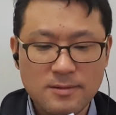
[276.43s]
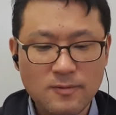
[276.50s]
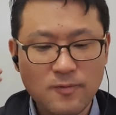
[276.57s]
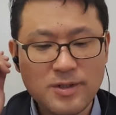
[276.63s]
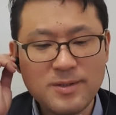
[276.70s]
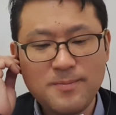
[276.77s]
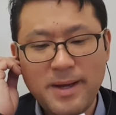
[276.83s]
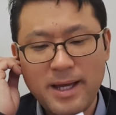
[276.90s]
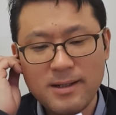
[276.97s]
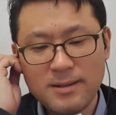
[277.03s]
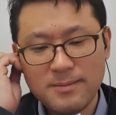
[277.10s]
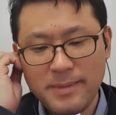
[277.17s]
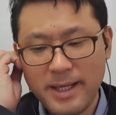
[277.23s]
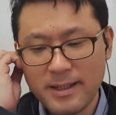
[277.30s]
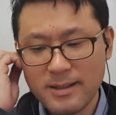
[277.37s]
we'd better
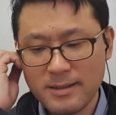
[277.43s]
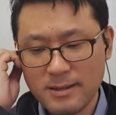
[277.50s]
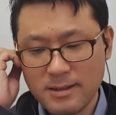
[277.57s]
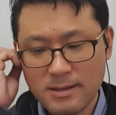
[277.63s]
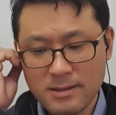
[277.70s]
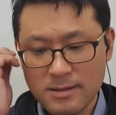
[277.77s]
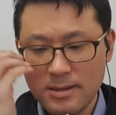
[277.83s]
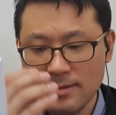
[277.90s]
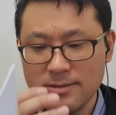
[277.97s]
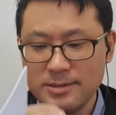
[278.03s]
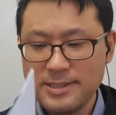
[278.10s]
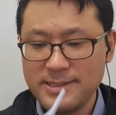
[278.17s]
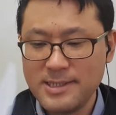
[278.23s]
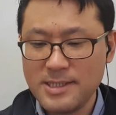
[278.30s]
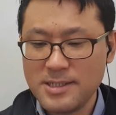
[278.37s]
make a
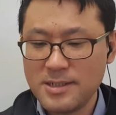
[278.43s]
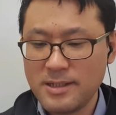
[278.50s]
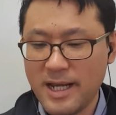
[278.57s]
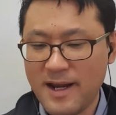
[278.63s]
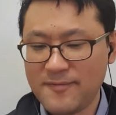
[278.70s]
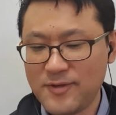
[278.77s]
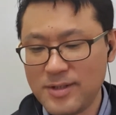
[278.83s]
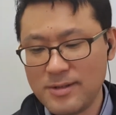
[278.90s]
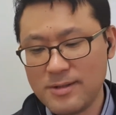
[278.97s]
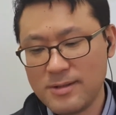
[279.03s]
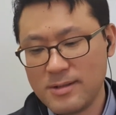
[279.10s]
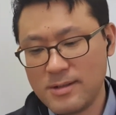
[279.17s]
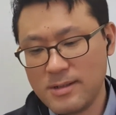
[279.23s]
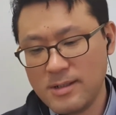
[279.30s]
decision after